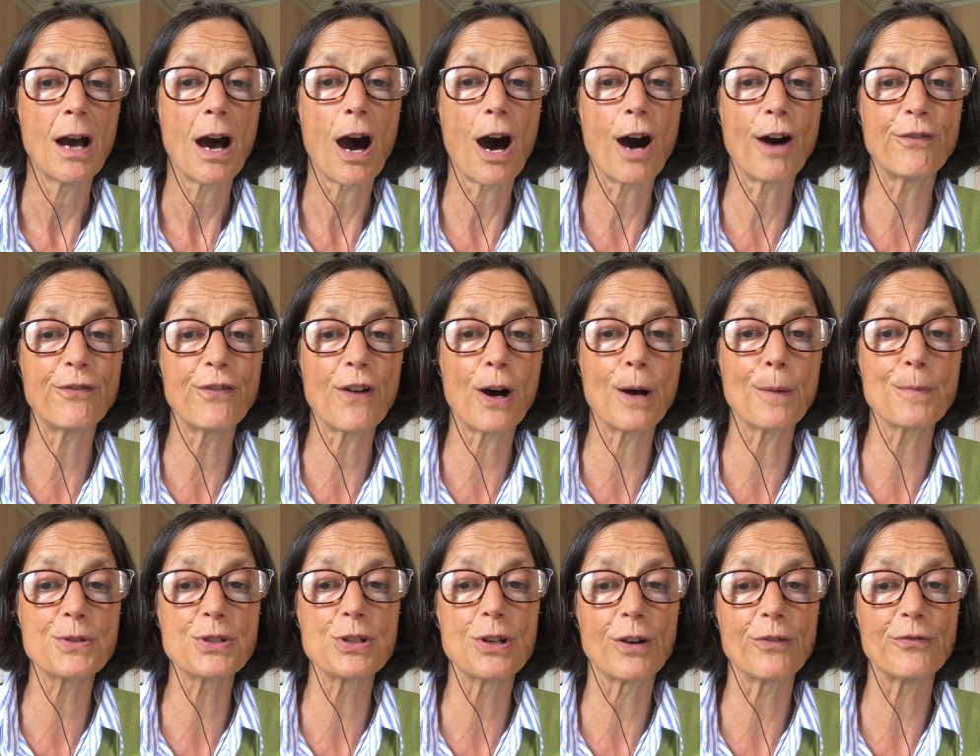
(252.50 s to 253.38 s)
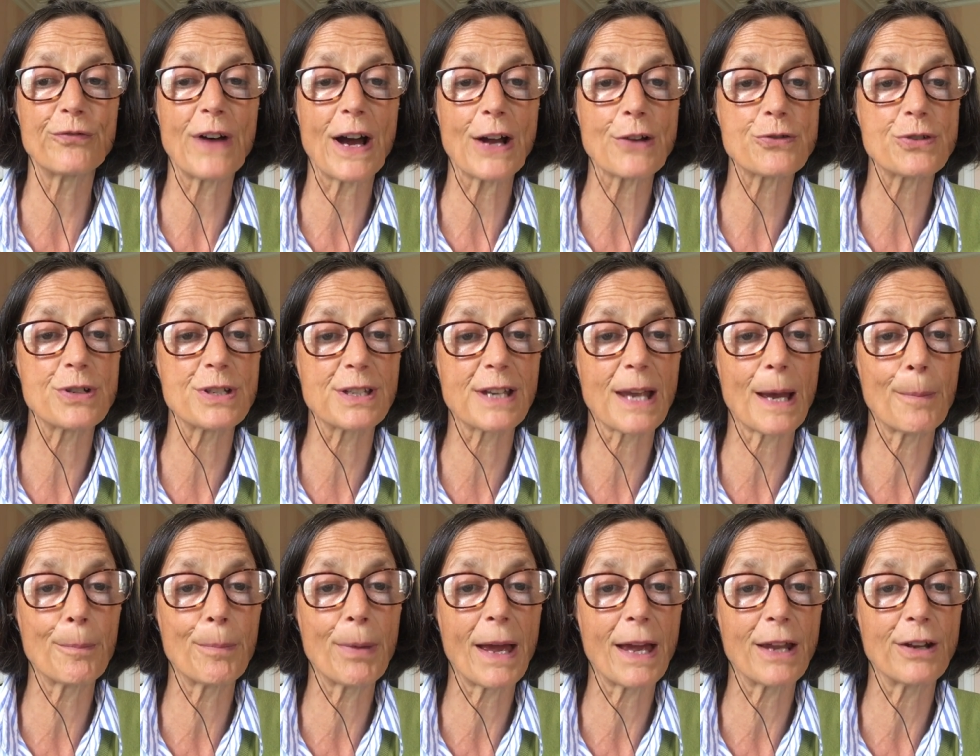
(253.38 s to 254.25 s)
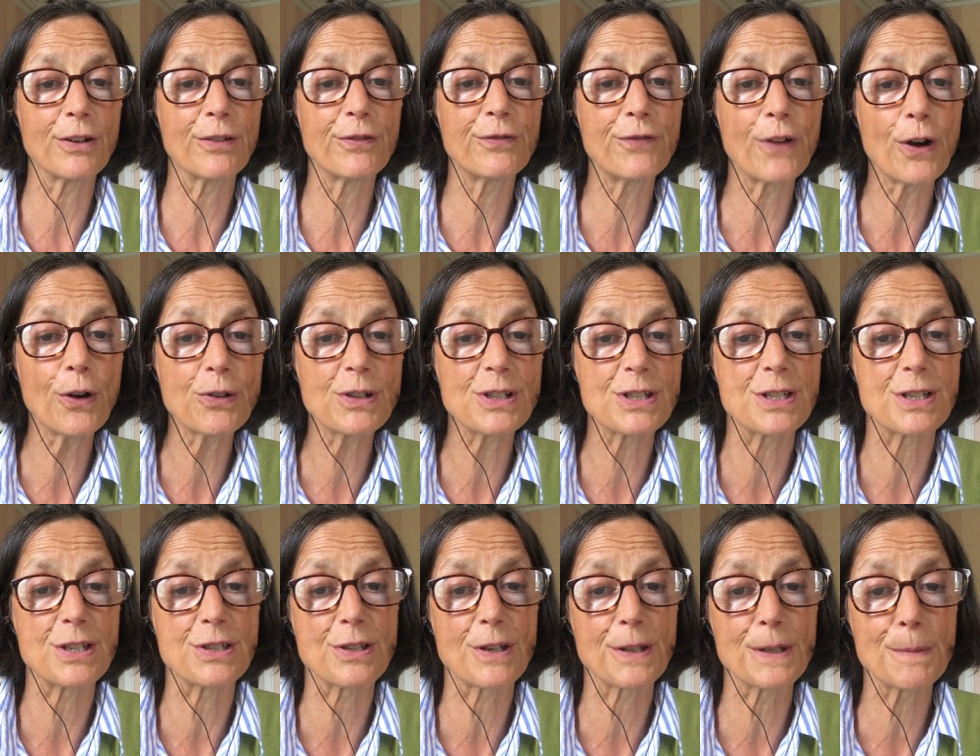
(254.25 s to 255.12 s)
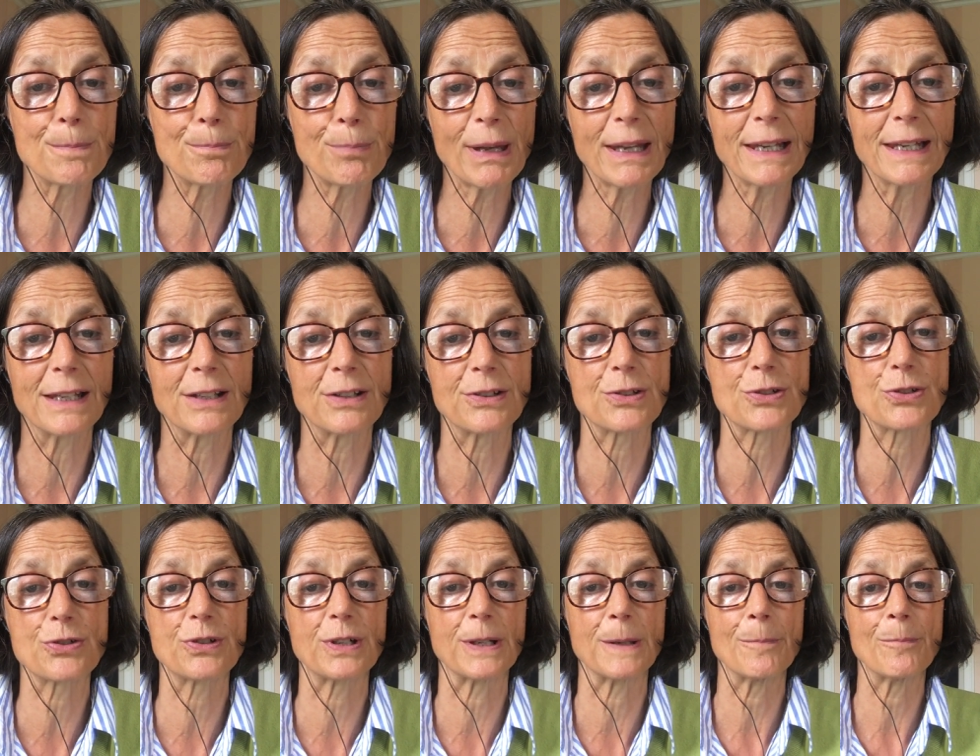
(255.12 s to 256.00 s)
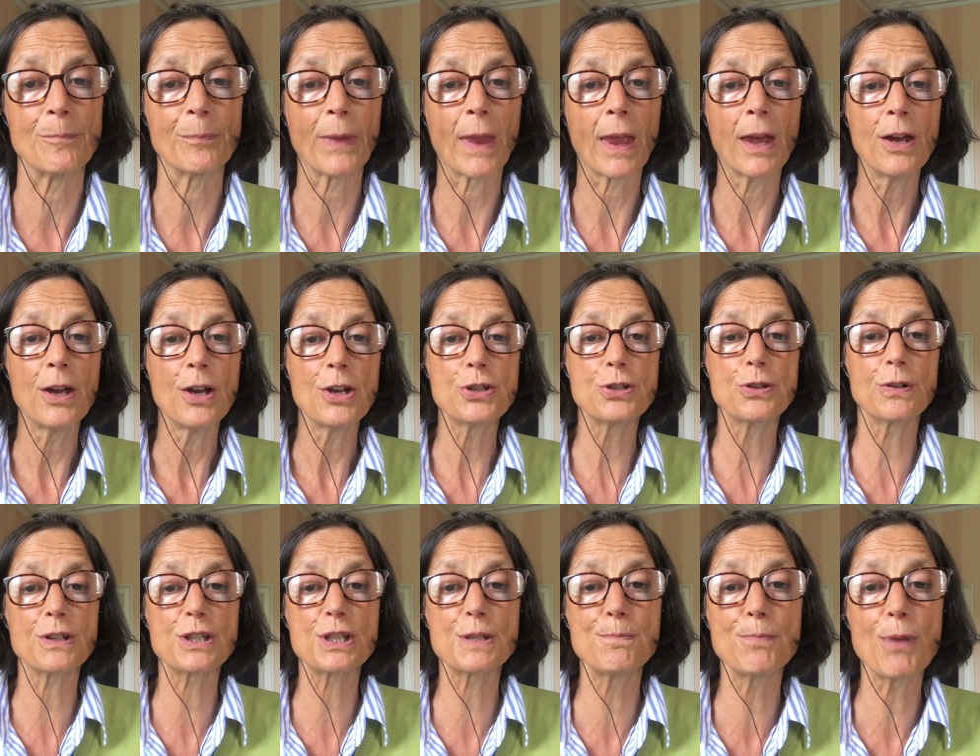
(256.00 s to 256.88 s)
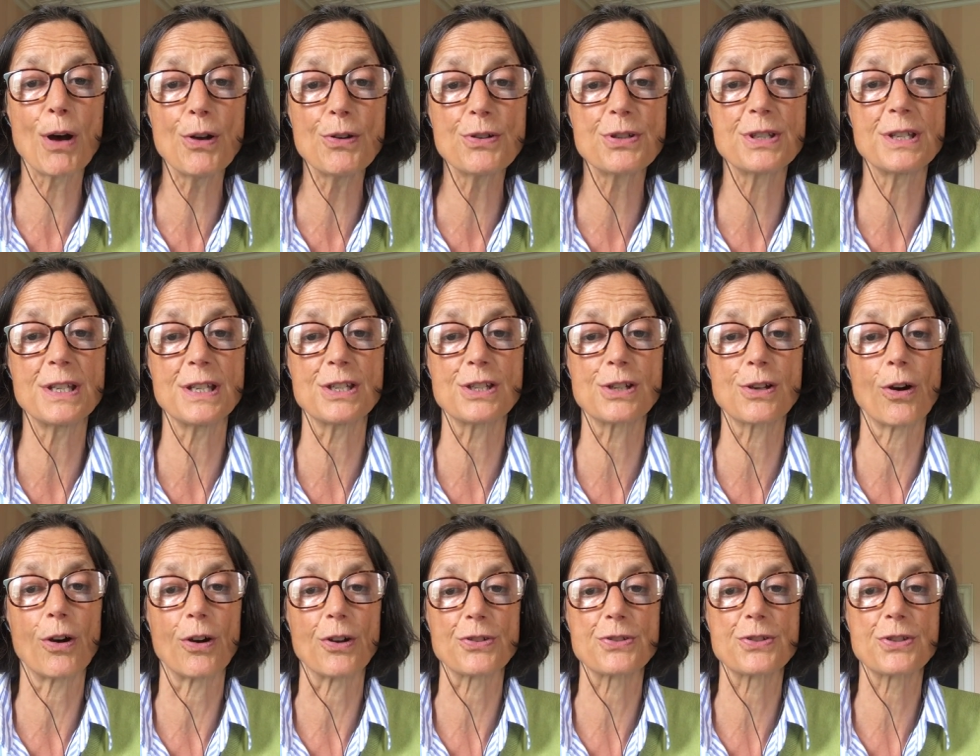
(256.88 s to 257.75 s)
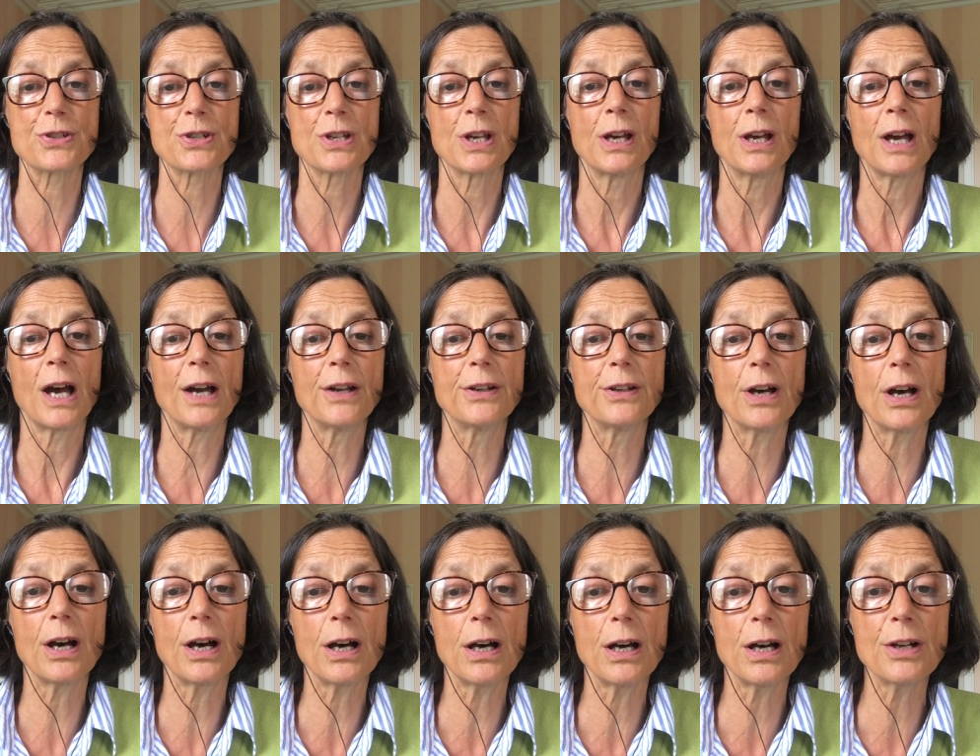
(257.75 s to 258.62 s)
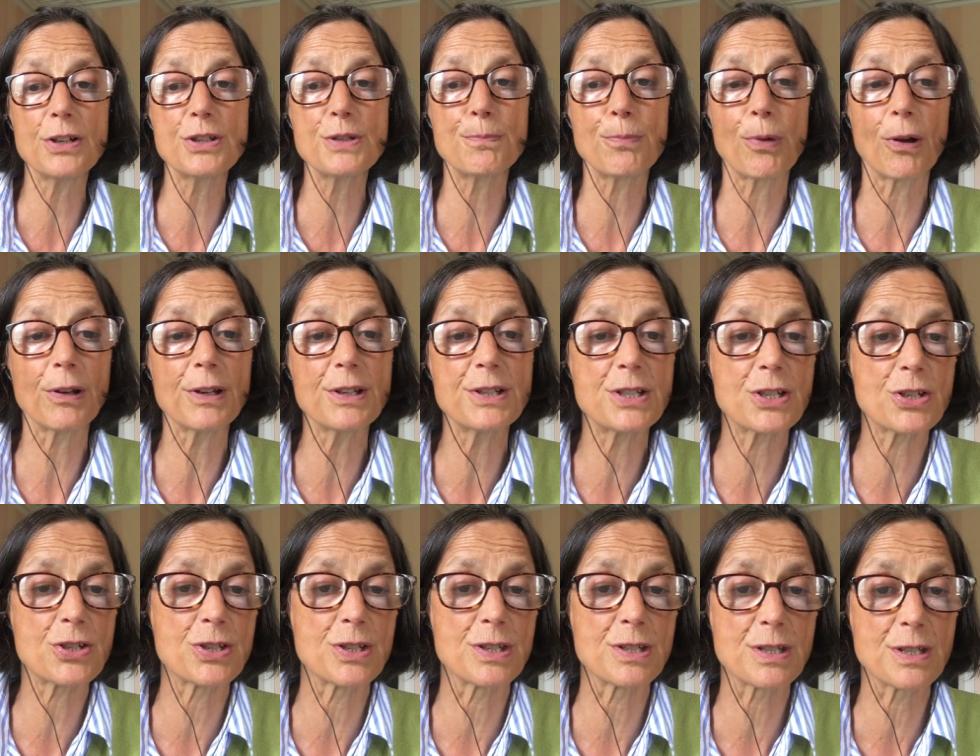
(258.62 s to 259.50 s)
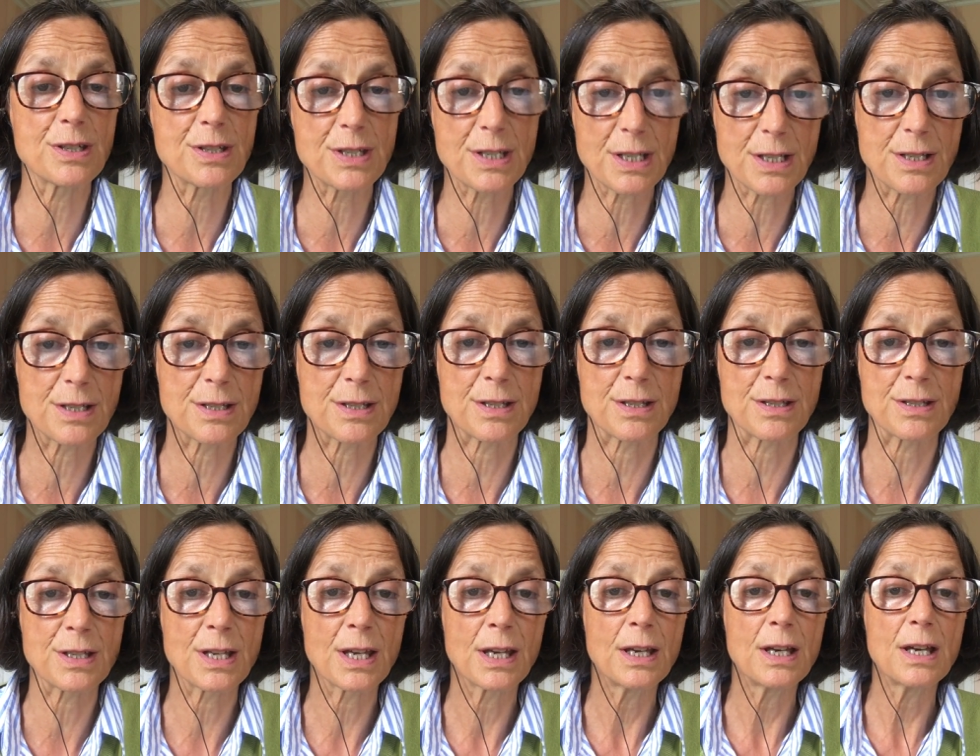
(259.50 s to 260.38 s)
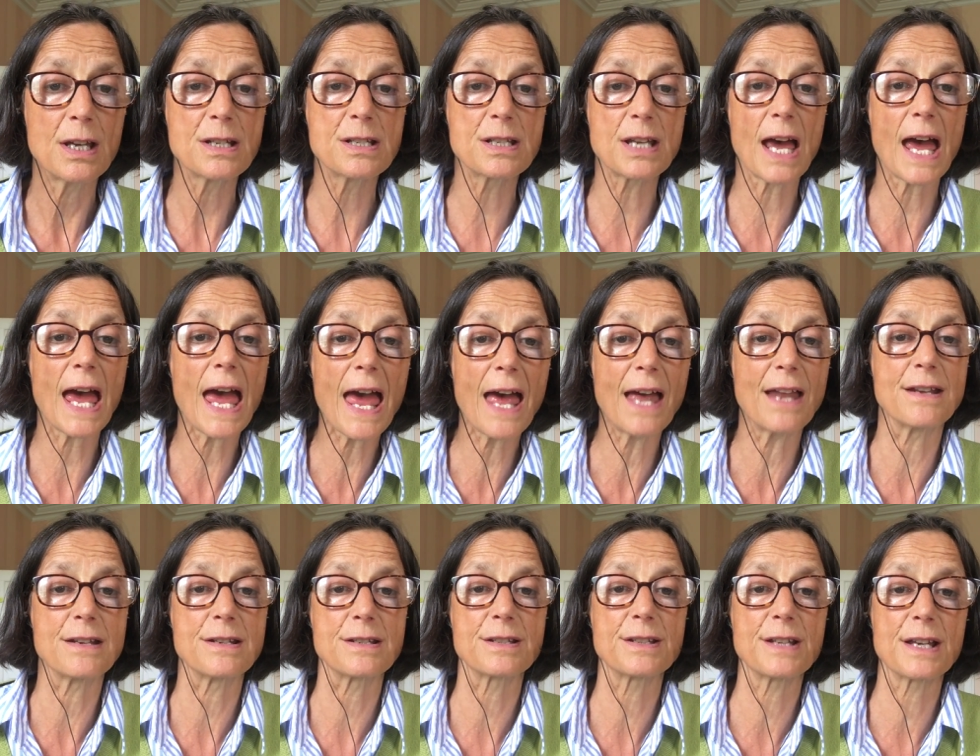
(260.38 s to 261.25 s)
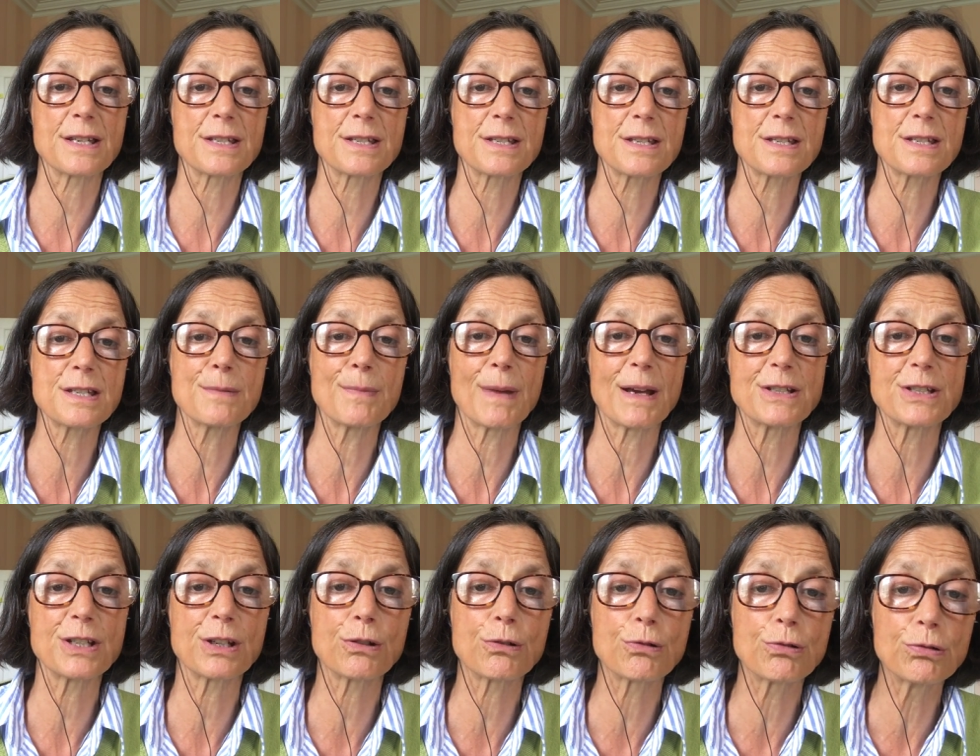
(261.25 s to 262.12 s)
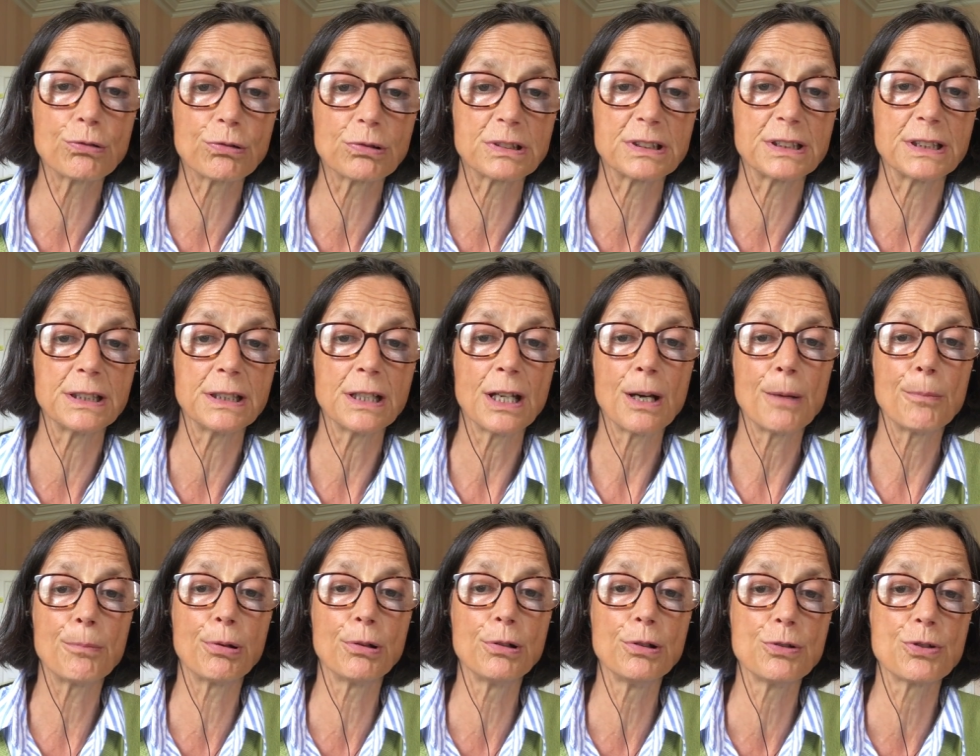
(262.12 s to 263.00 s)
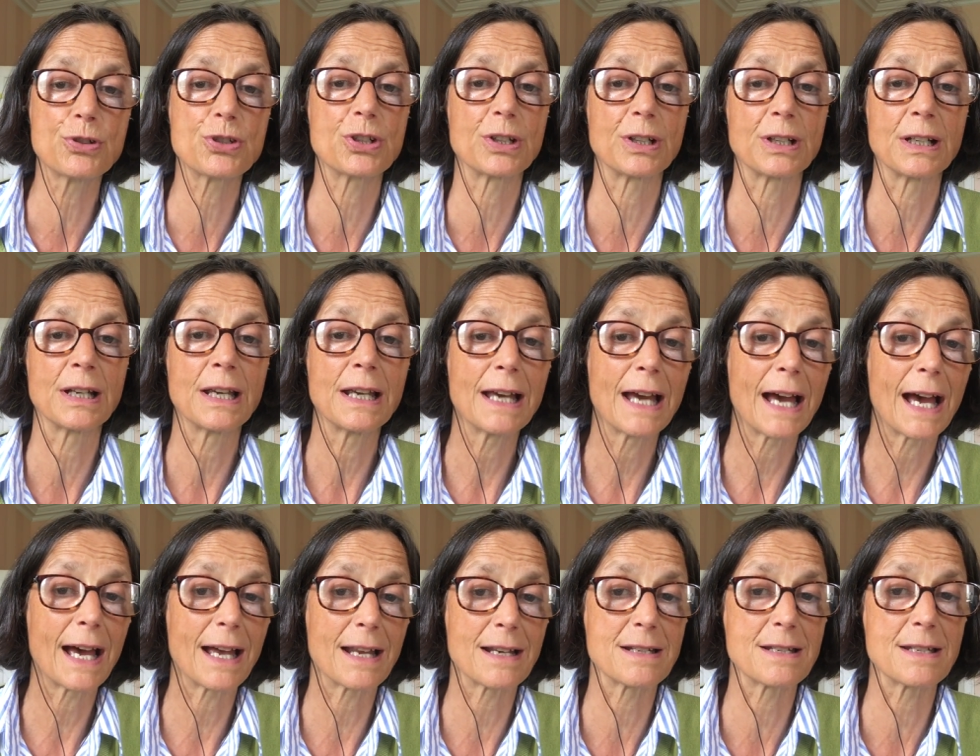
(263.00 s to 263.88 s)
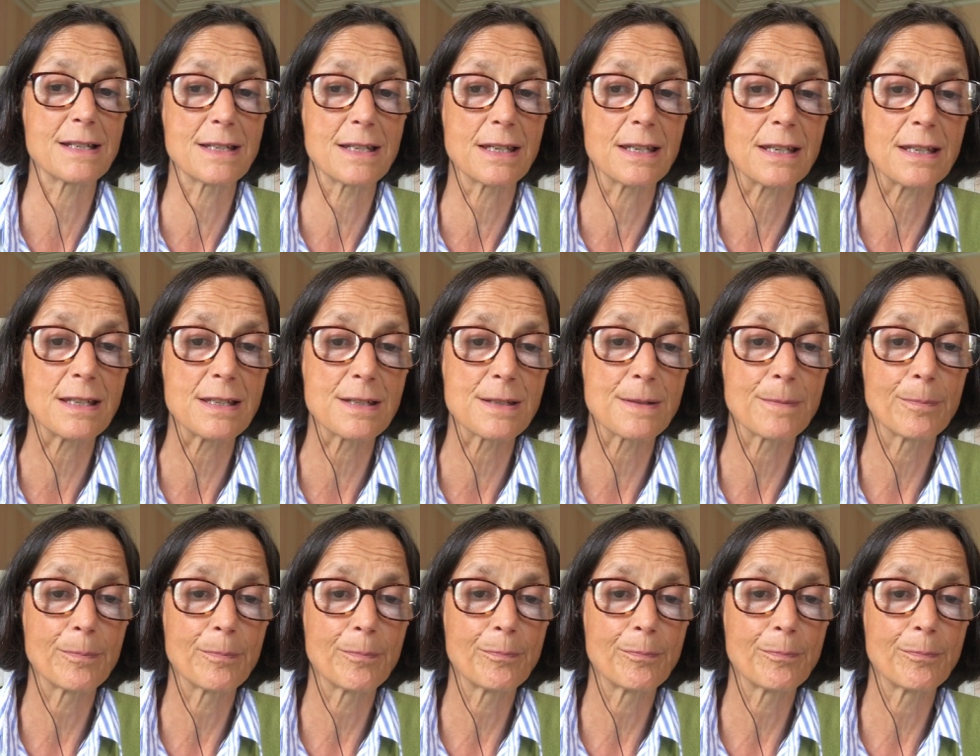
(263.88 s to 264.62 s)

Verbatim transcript: Our Farms Not Factories campaign focuses on the pig industry to expose these costs and urge politicians and citizens to end their systematic cruelty, pollution, and disease.